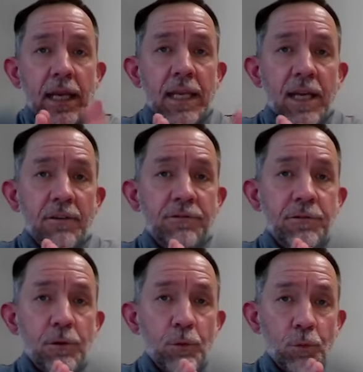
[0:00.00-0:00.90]
enough
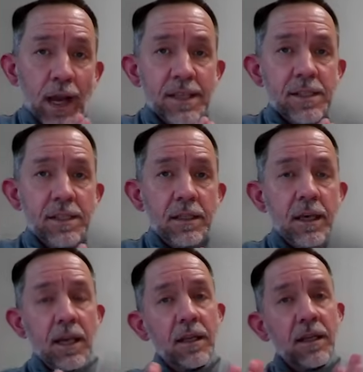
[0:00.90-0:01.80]
rest
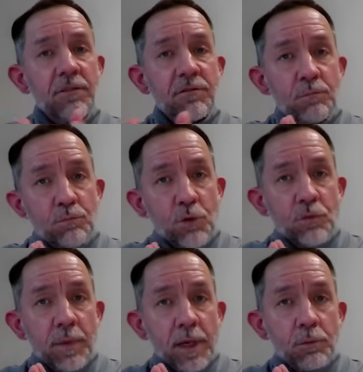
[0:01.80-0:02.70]
and enough
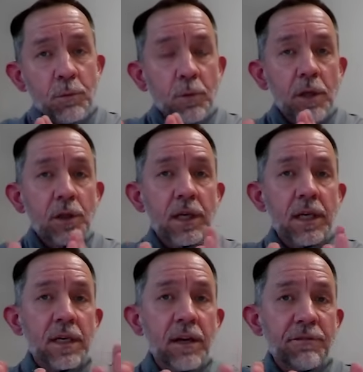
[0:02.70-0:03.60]
movement. We want to look at
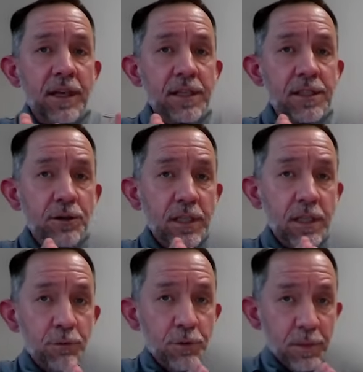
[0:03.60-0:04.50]
enough things that are
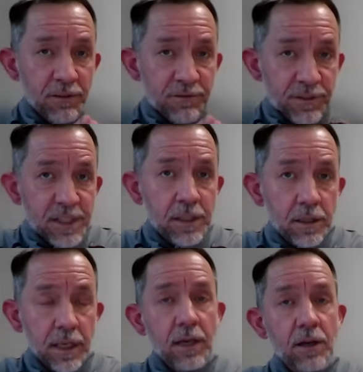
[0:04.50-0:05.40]
dealing with me
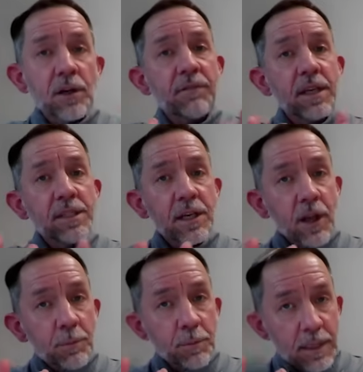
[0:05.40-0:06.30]
physically and enough things that are
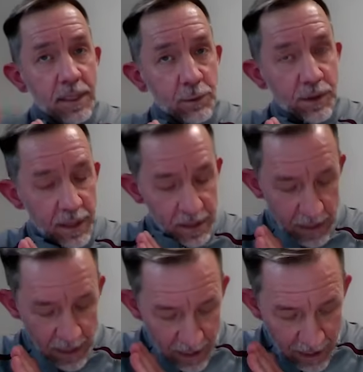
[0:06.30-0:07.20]
helping me deal with things
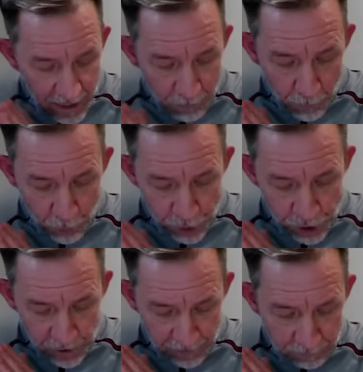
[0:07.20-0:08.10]

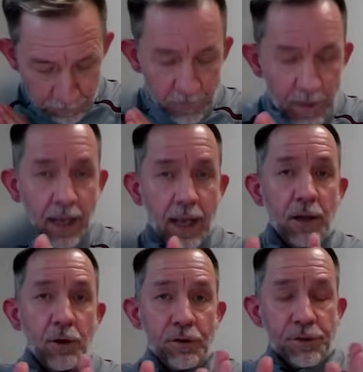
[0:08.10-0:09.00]
emotionally.
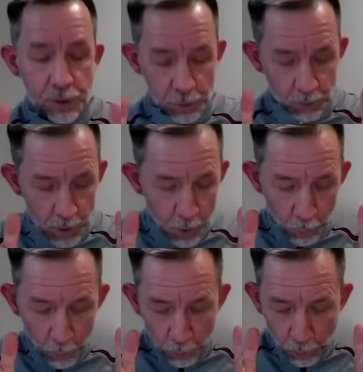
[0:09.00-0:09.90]
And also,
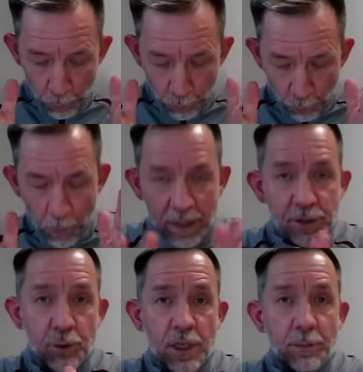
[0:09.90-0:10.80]
what is
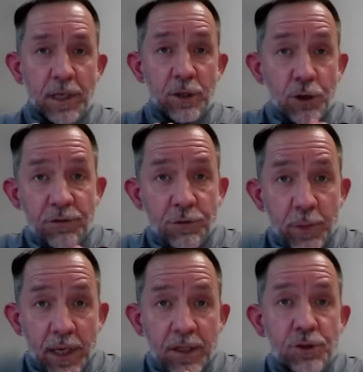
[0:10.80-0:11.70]
going to be good for
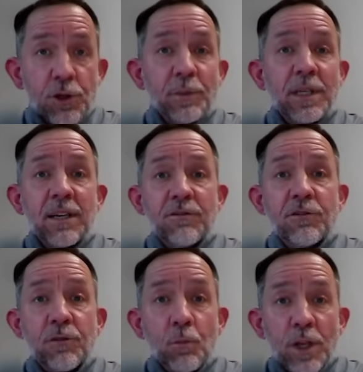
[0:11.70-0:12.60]
me is going to be different
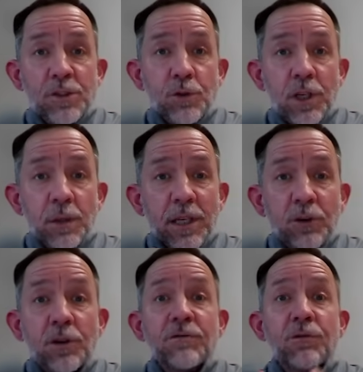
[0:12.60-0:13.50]
from what's going to be
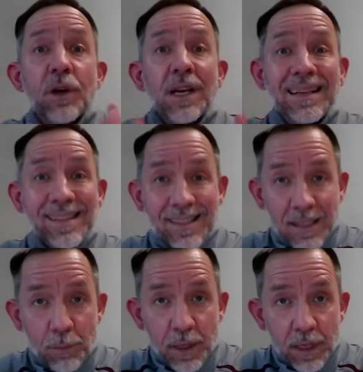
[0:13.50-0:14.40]
good for
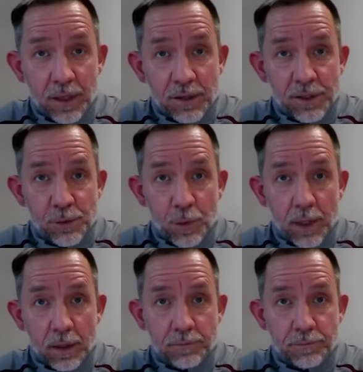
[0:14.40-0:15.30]
somebody else as
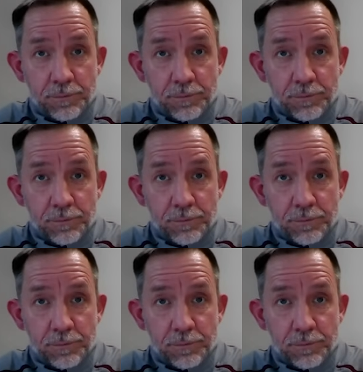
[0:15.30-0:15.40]
well.